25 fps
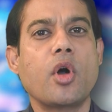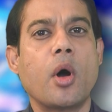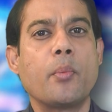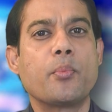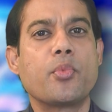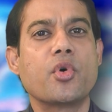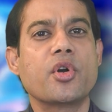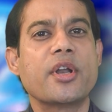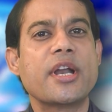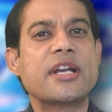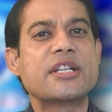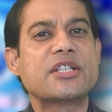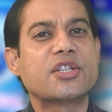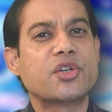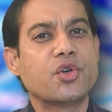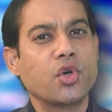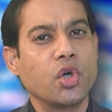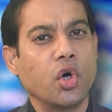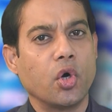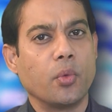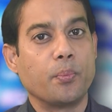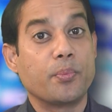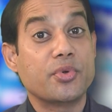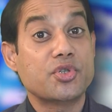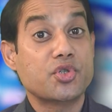Components
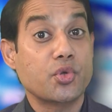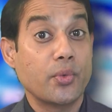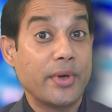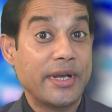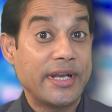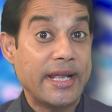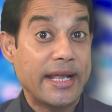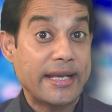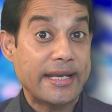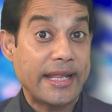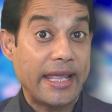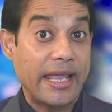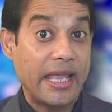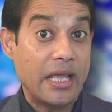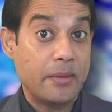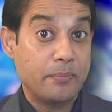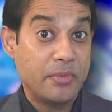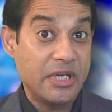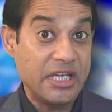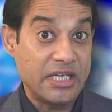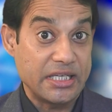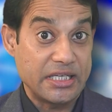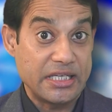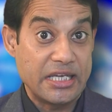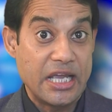Group Sweden
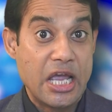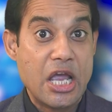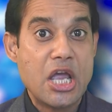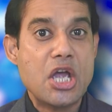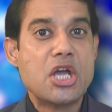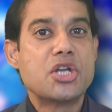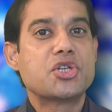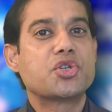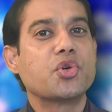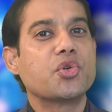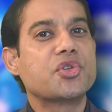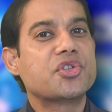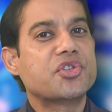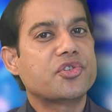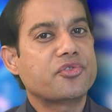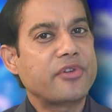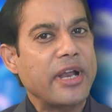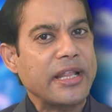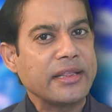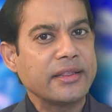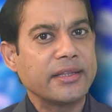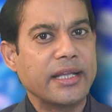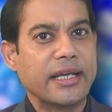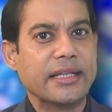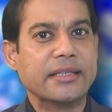AB to
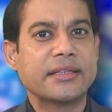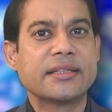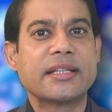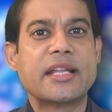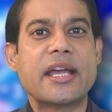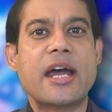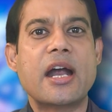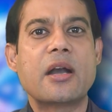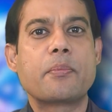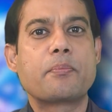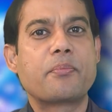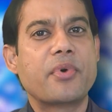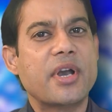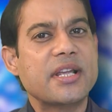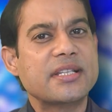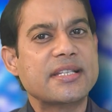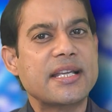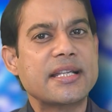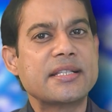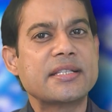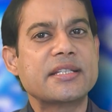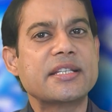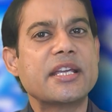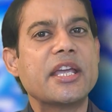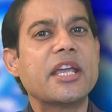strengthen their
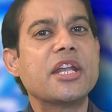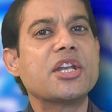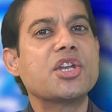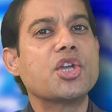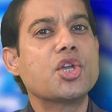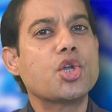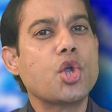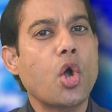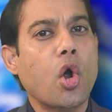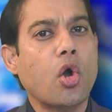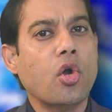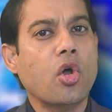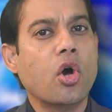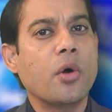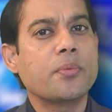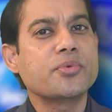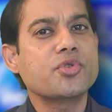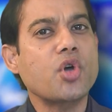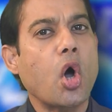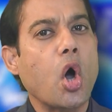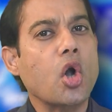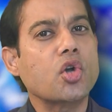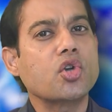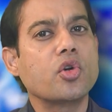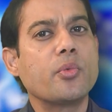presence in Europe's
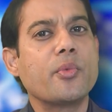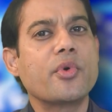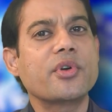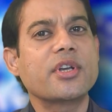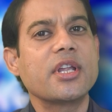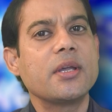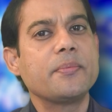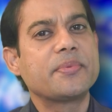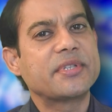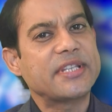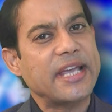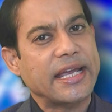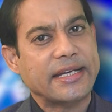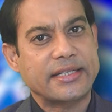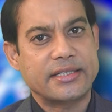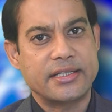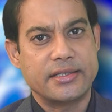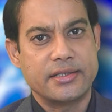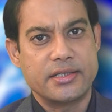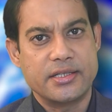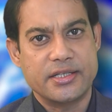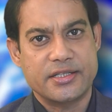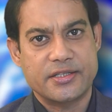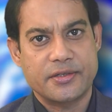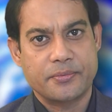automotive
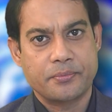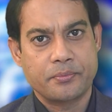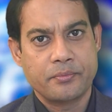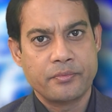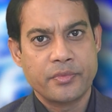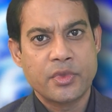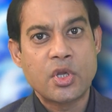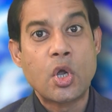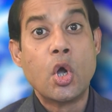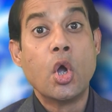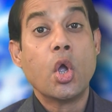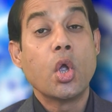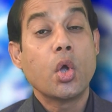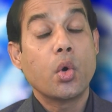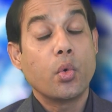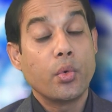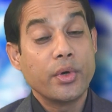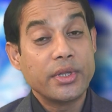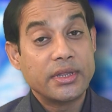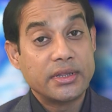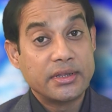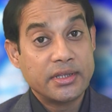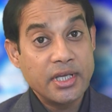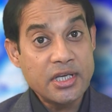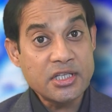sectors.
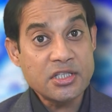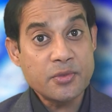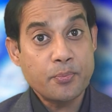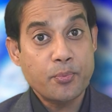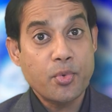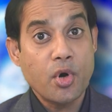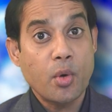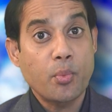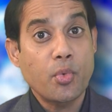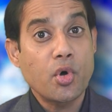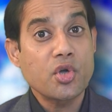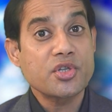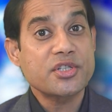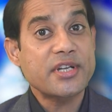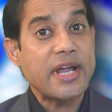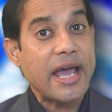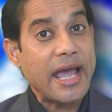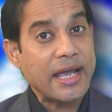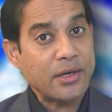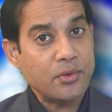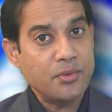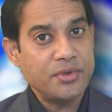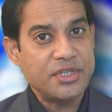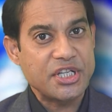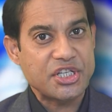With this proposed
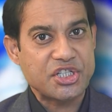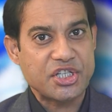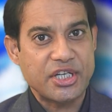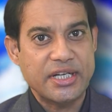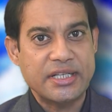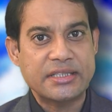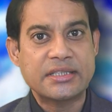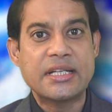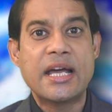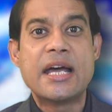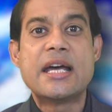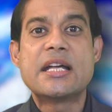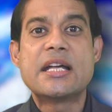acquisition,